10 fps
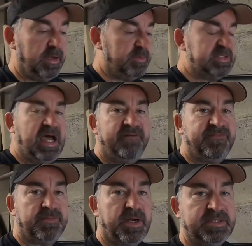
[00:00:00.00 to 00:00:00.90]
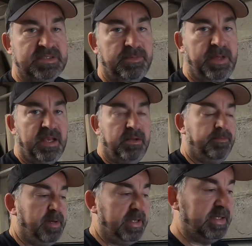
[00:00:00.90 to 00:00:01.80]
it was half the price of the
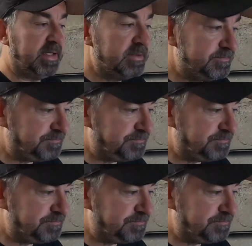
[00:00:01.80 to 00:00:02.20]
Peloton bike.